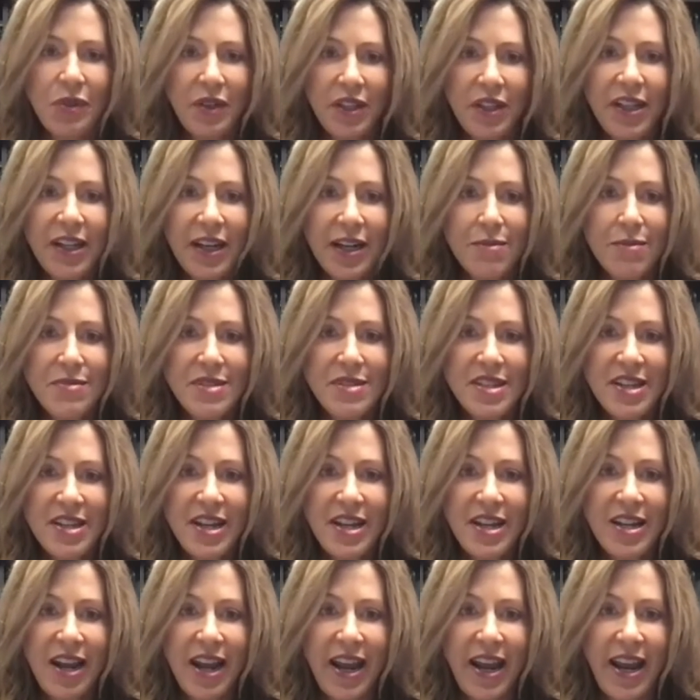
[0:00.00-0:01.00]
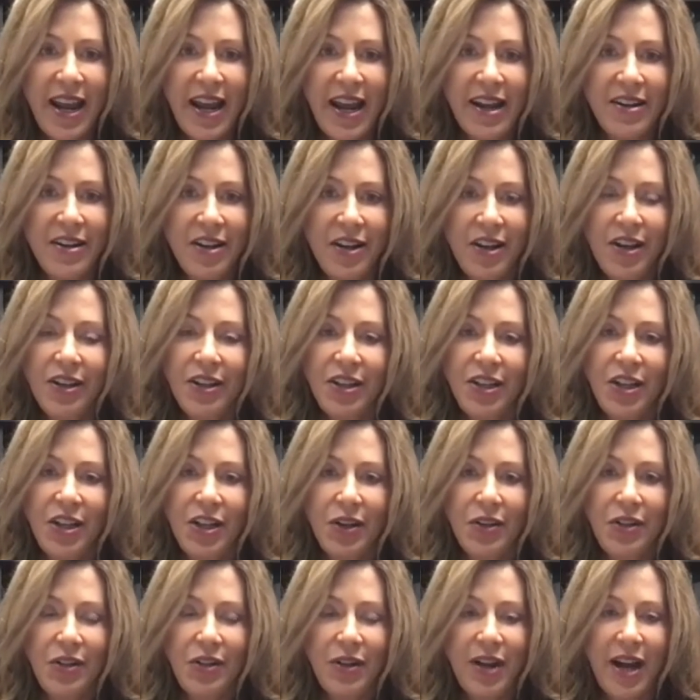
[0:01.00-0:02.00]
really comes in. And, you know,
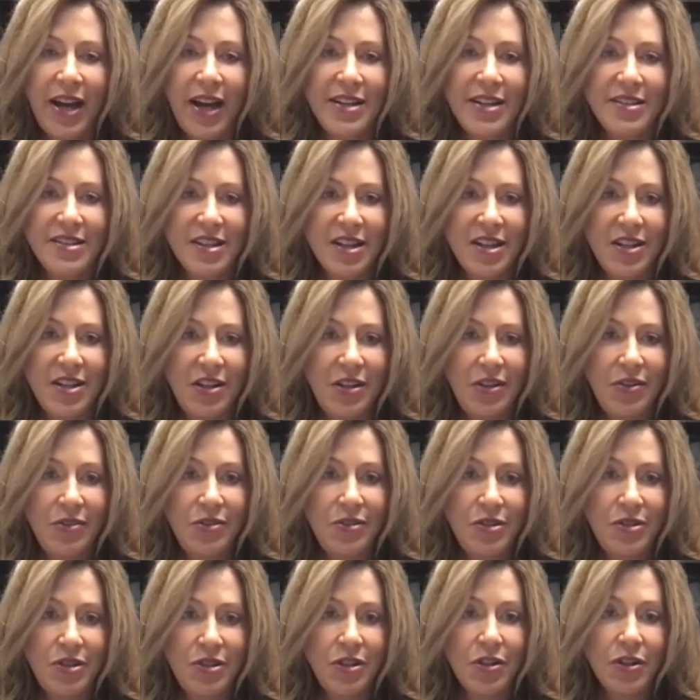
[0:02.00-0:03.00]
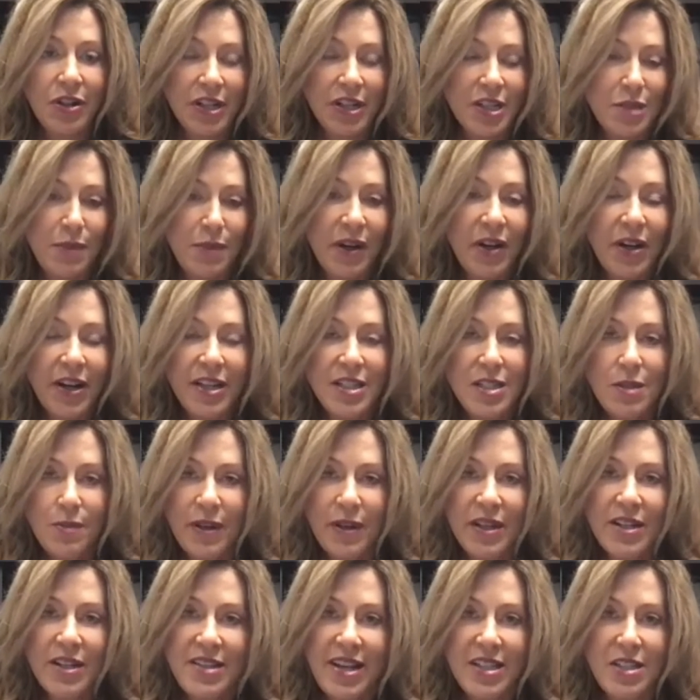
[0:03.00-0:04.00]
you guys can use your experience,
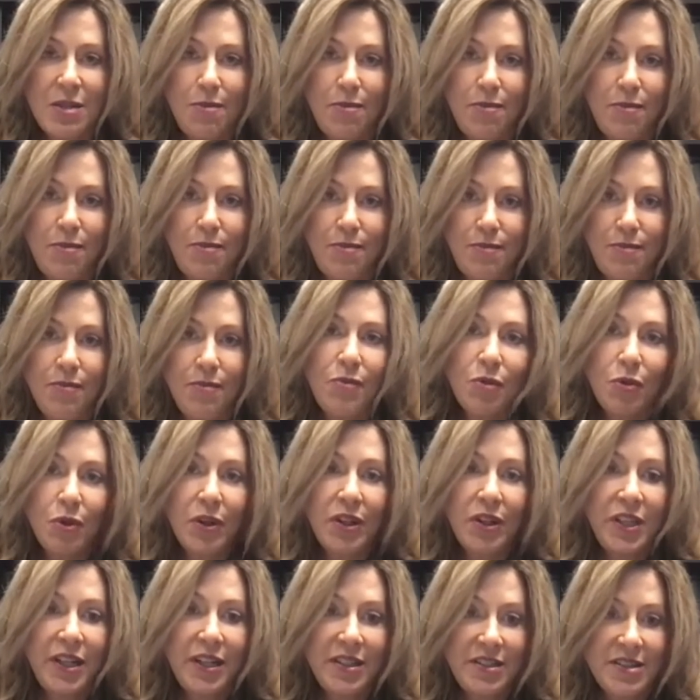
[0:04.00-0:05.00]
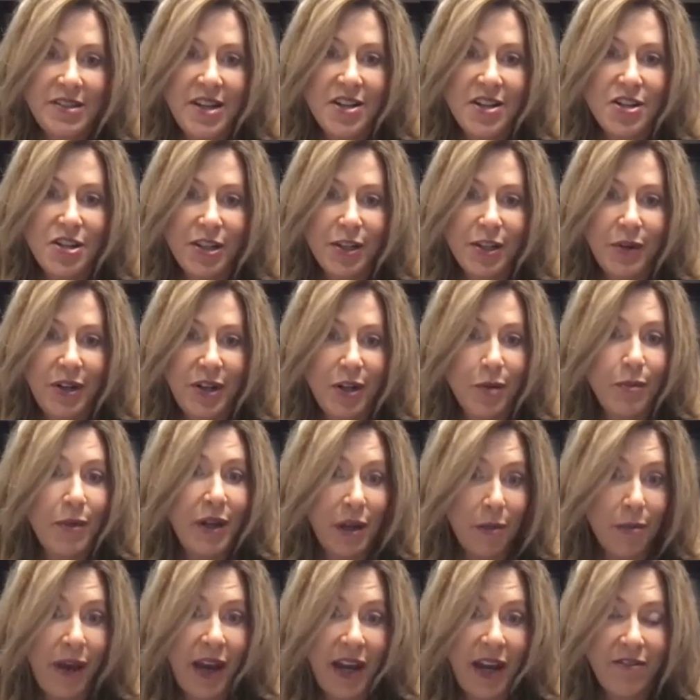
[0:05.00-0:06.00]
because that's really essentially what you're
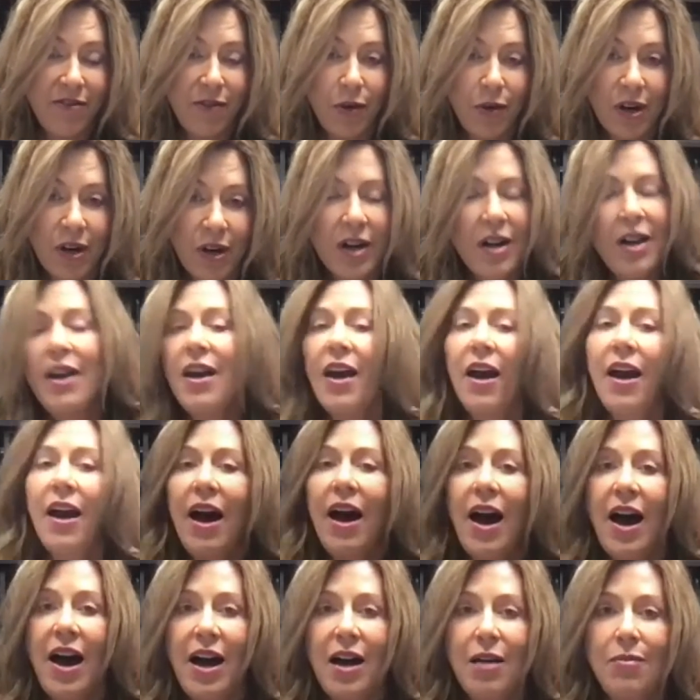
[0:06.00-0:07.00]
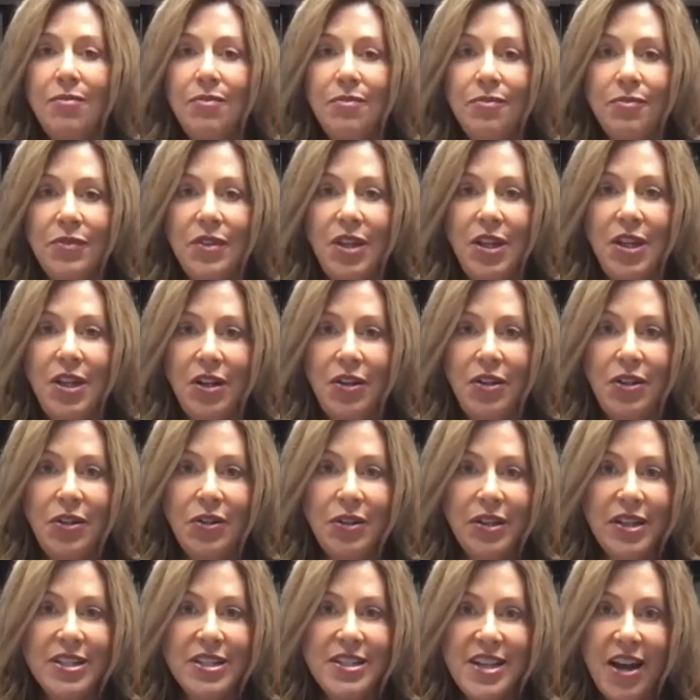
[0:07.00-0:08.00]
being paid for. You know, you
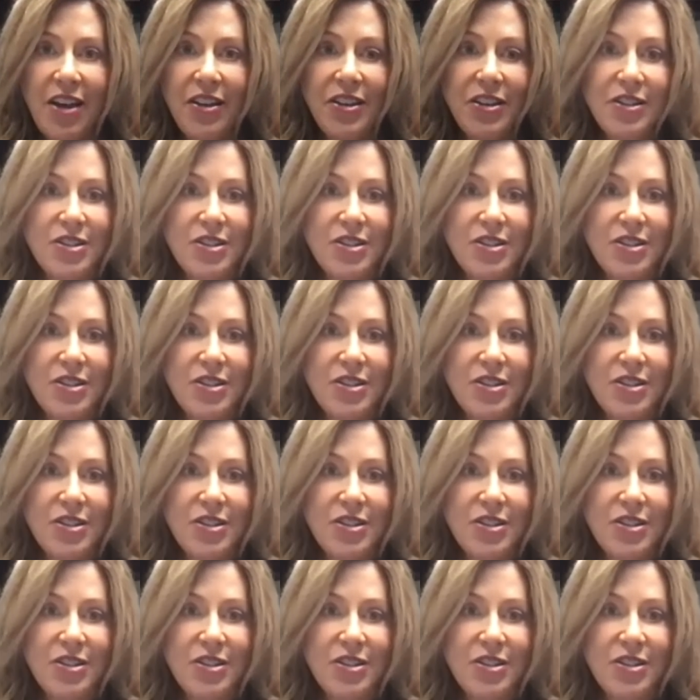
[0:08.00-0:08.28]
can tell the